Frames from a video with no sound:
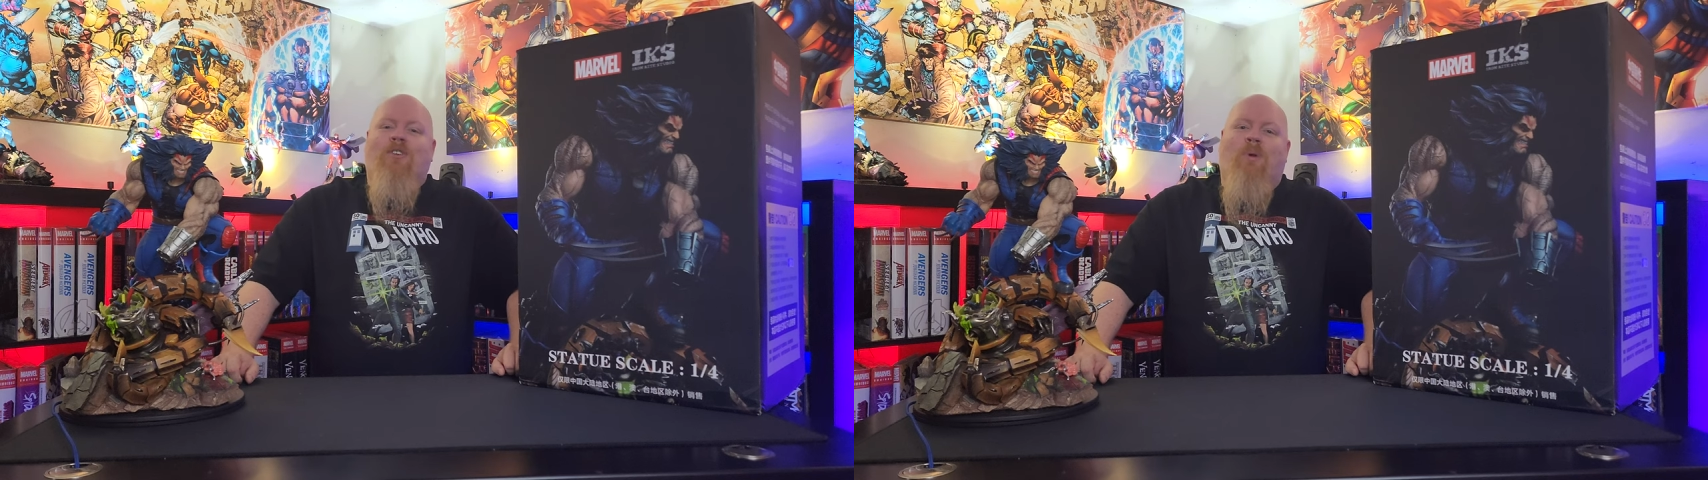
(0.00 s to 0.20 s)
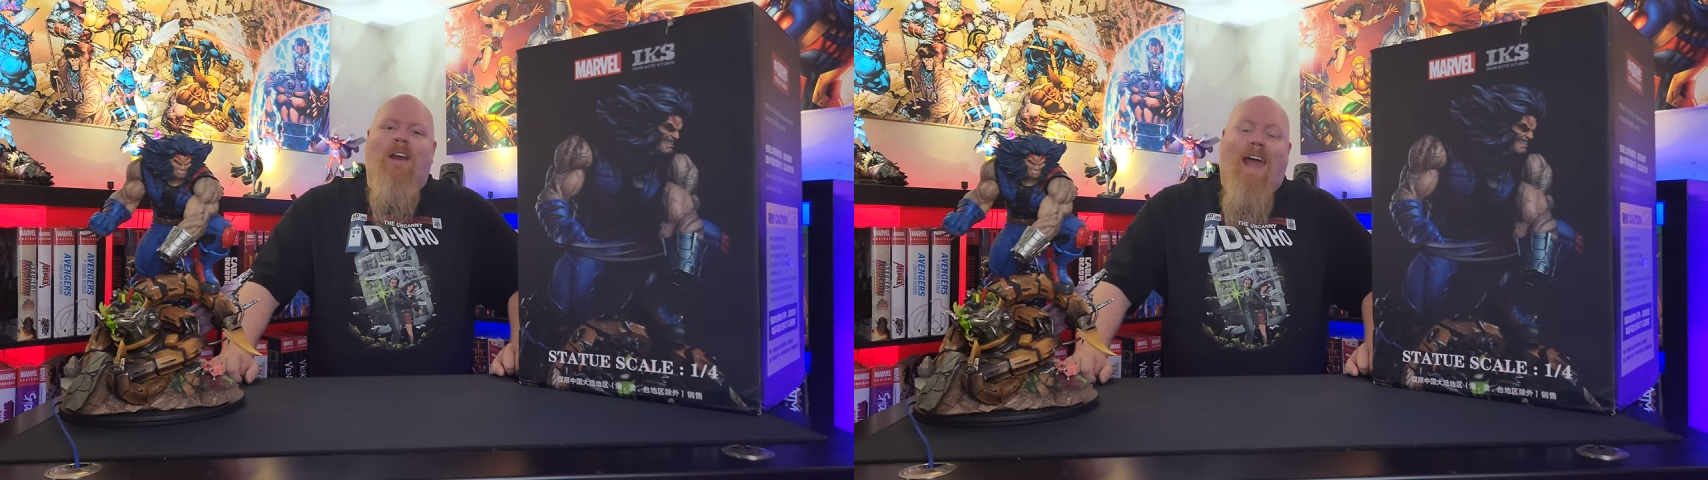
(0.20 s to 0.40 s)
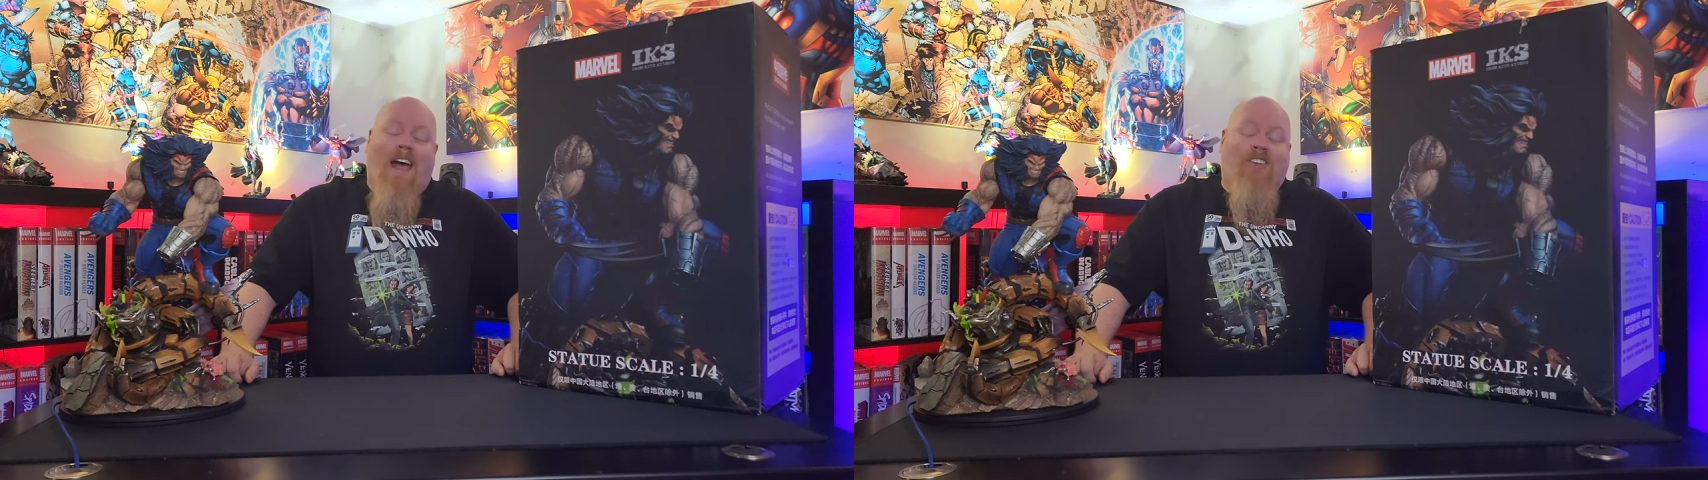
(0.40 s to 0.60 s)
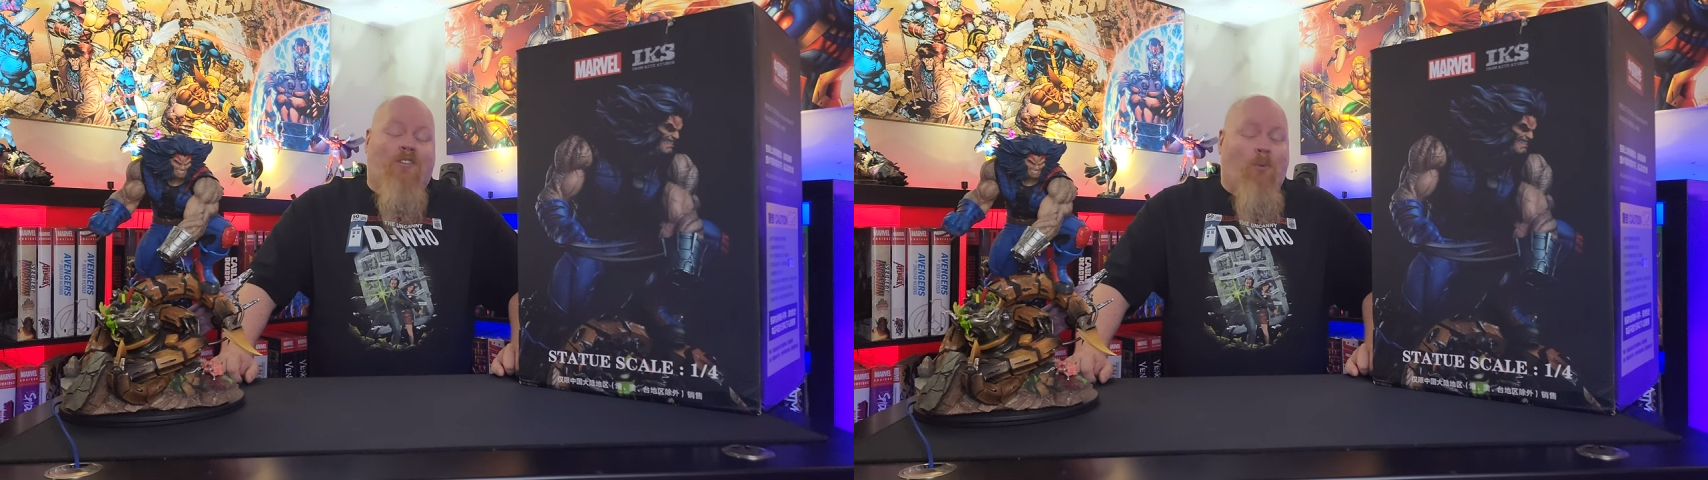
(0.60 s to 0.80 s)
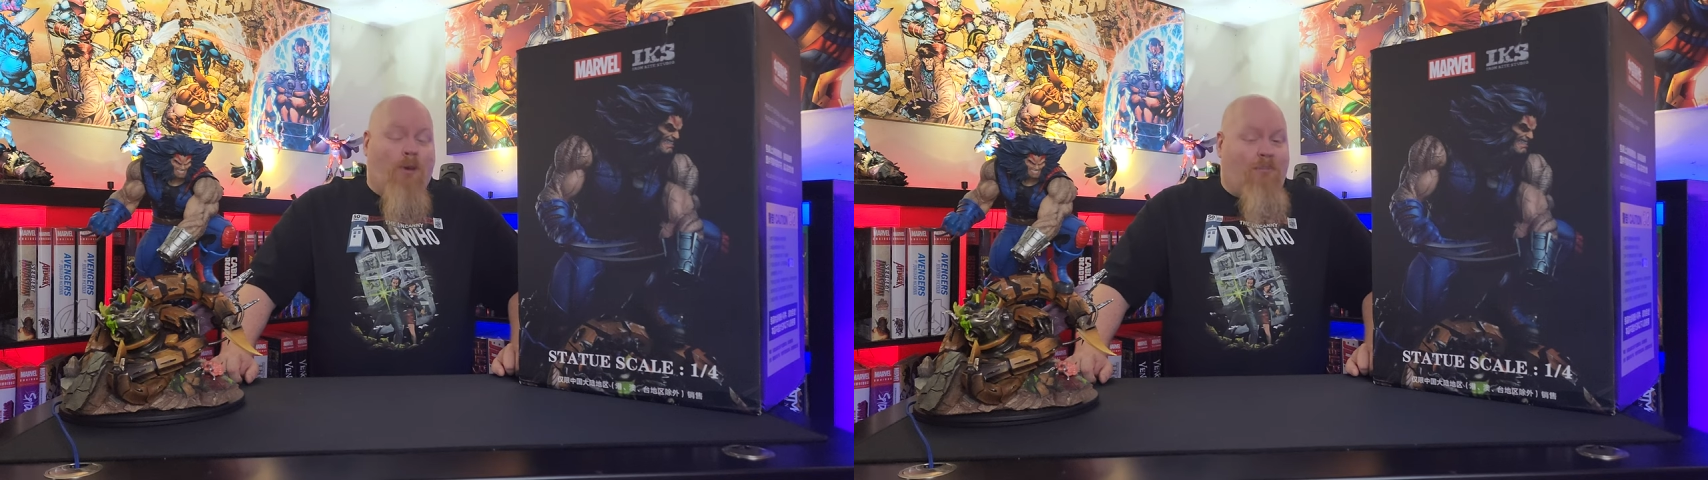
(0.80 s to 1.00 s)
just wanted to ask
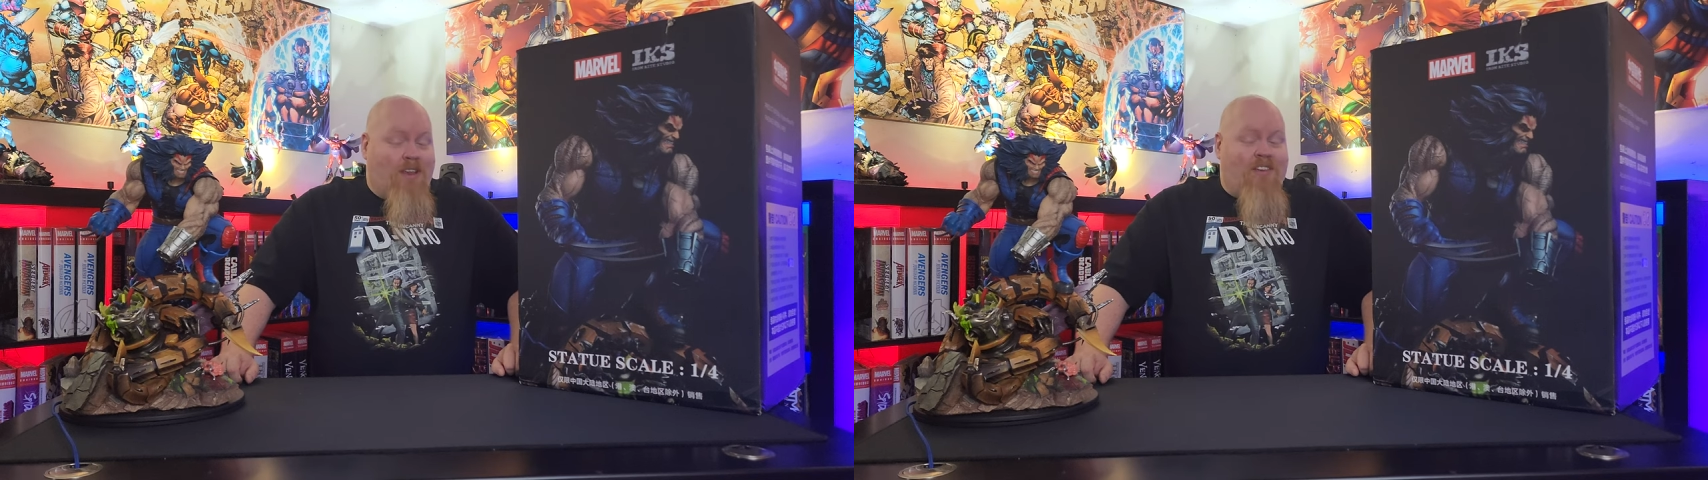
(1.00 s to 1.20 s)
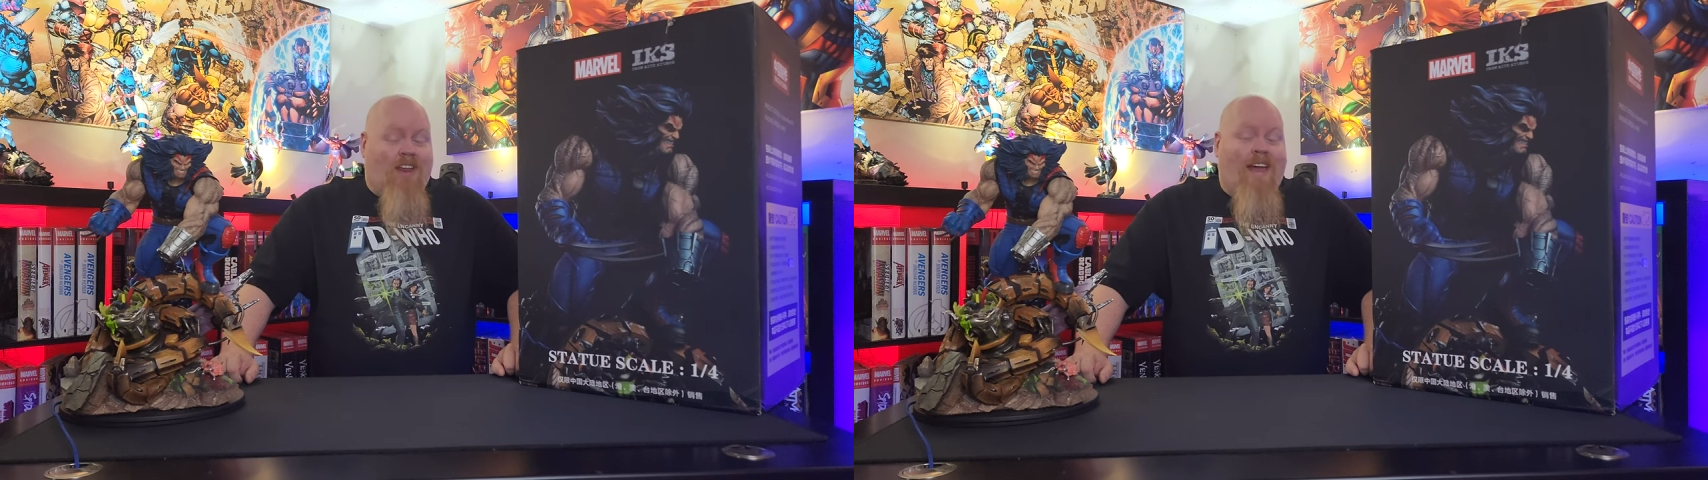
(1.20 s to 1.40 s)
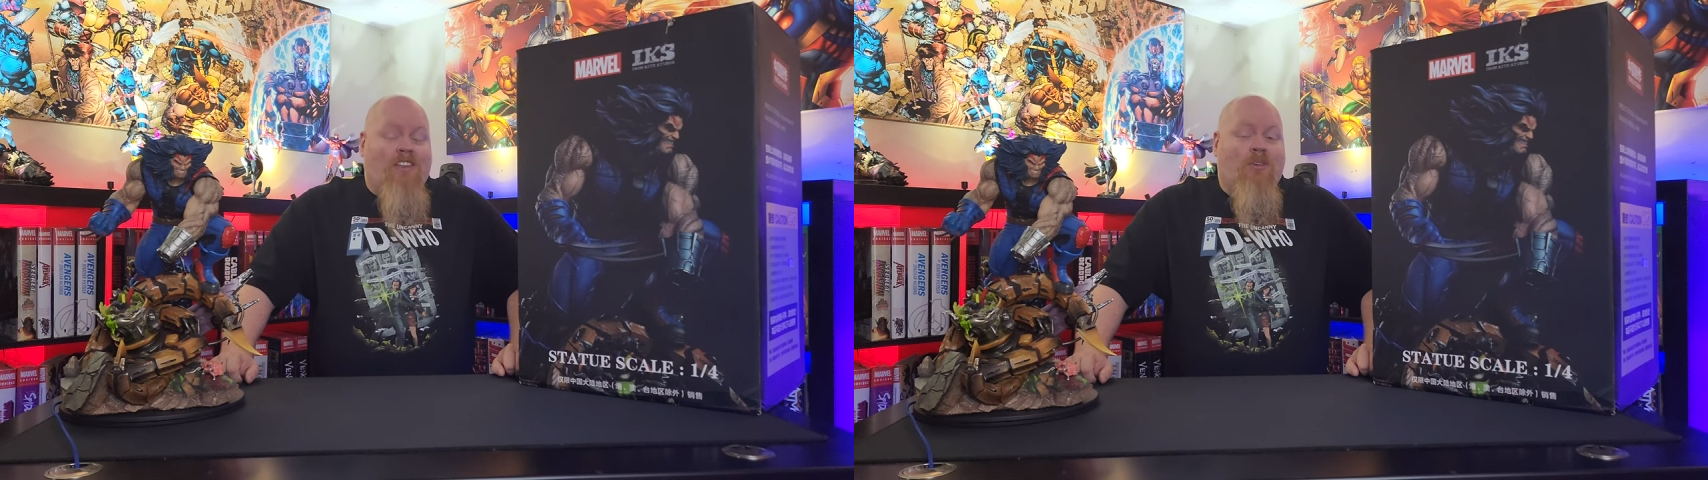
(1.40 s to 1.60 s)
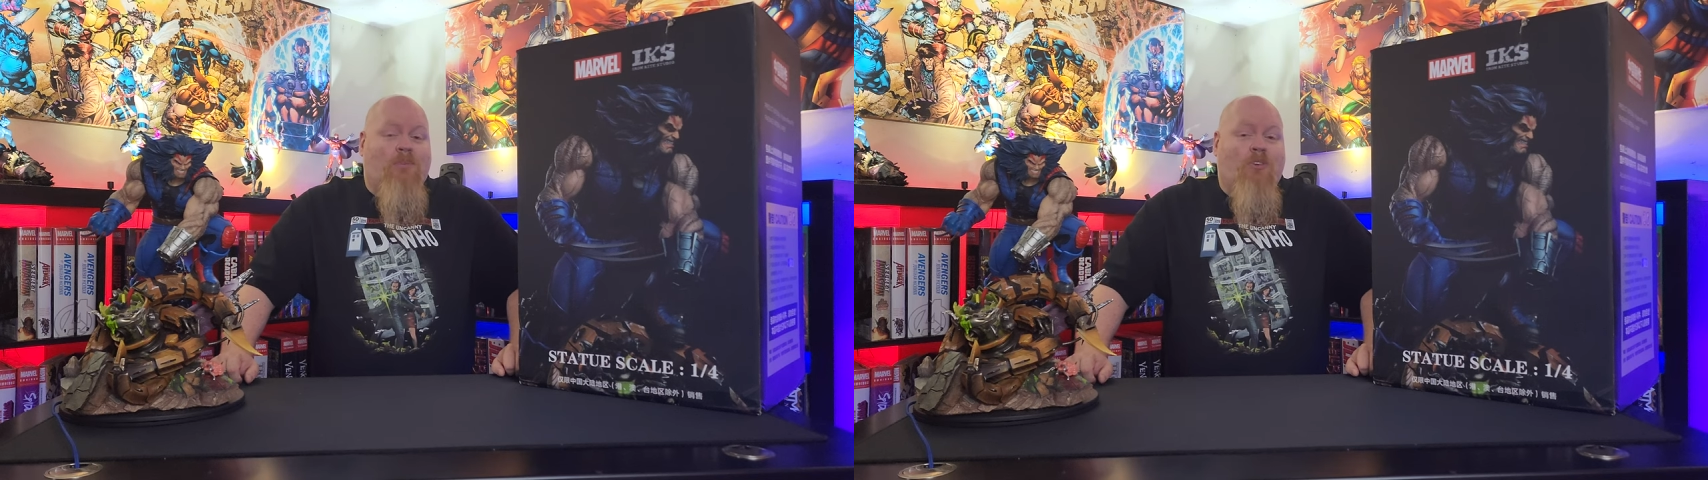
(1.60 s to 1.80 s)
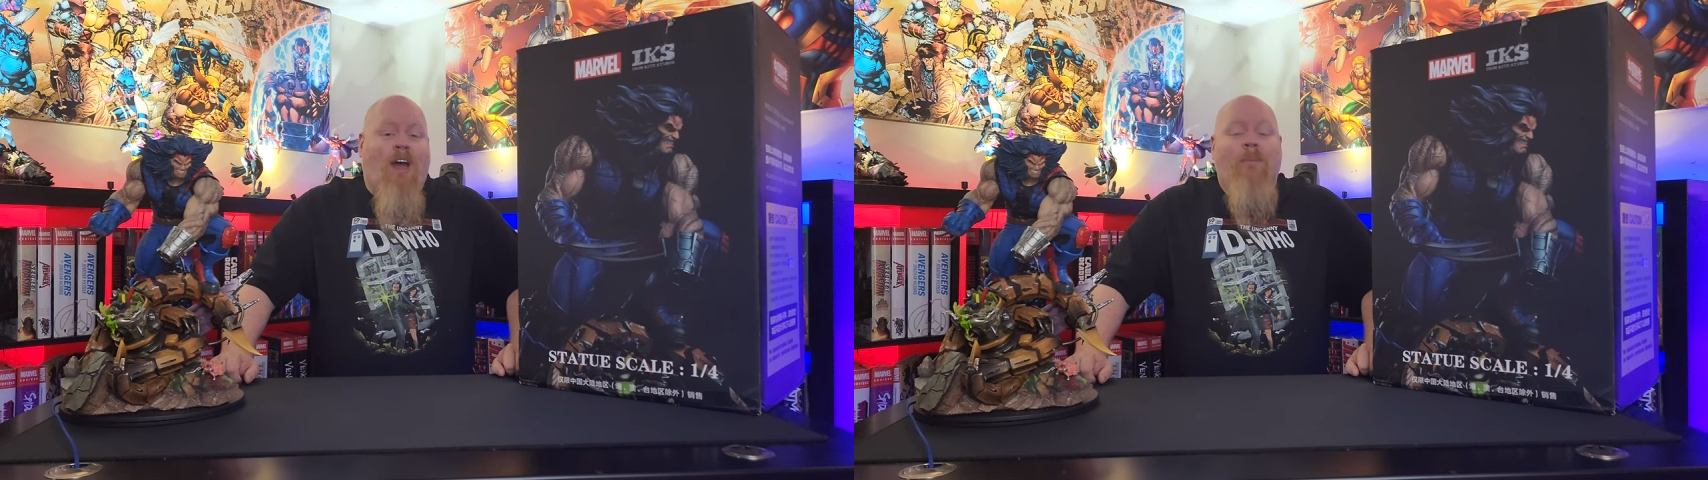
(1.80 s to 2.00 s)
everyone to please like and
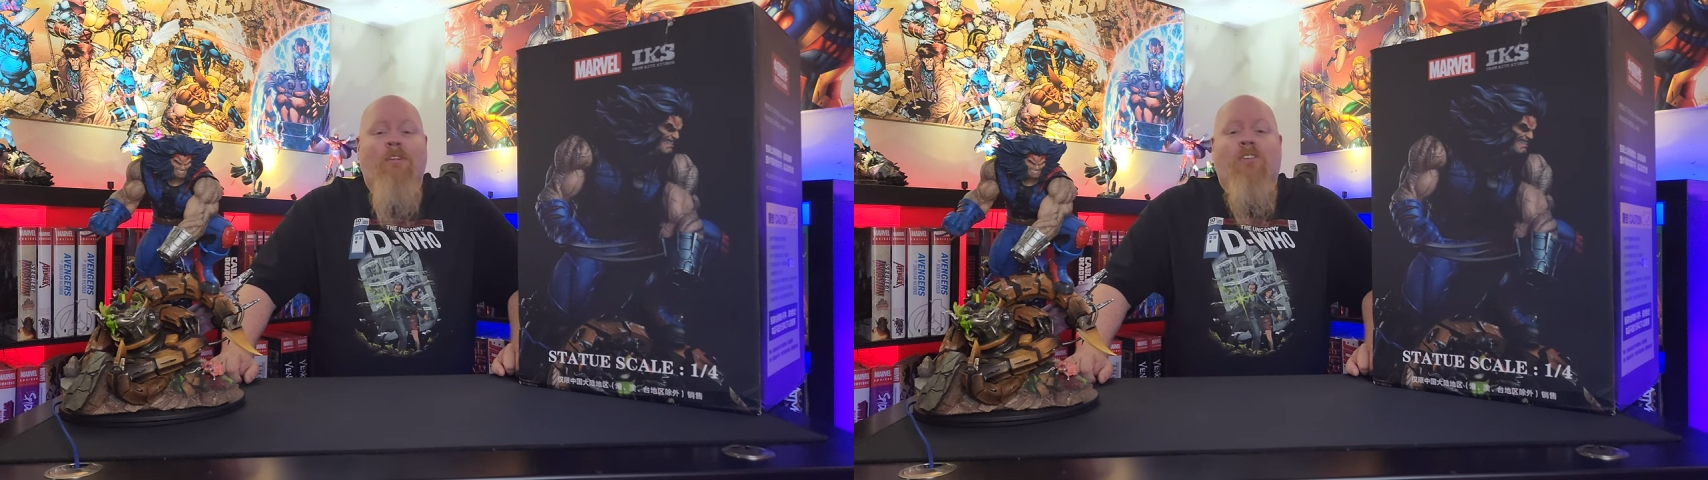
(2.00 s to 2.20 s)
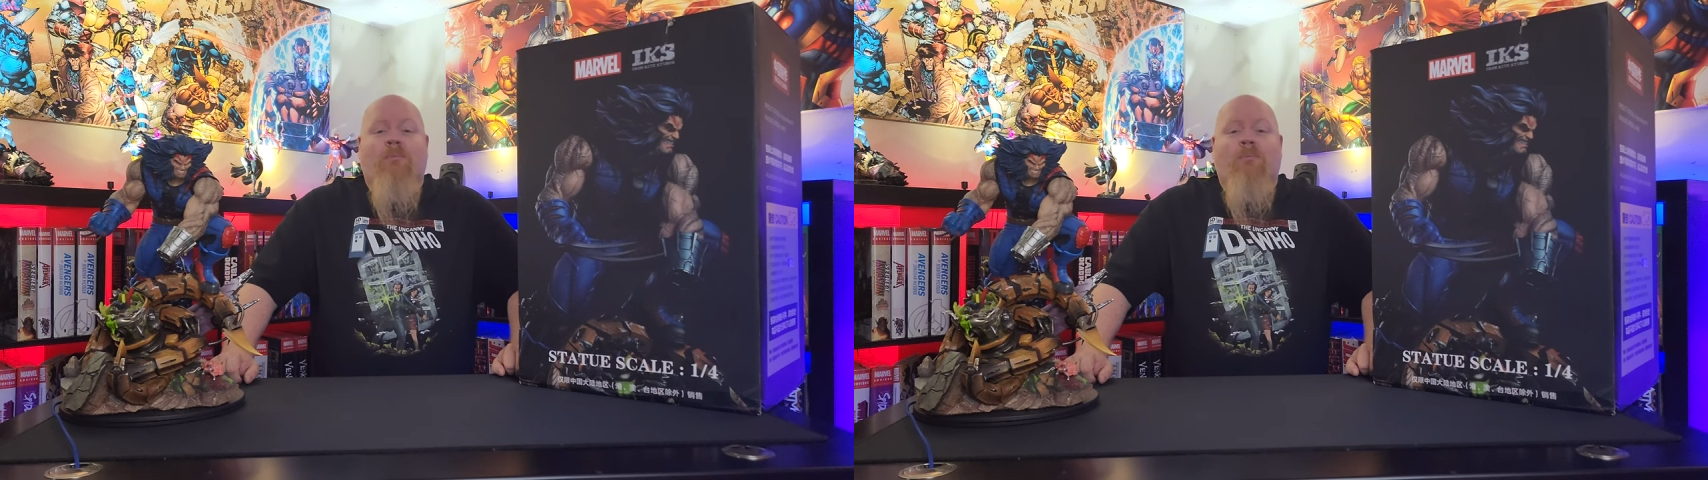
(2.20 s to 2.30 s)
subscribe. It's the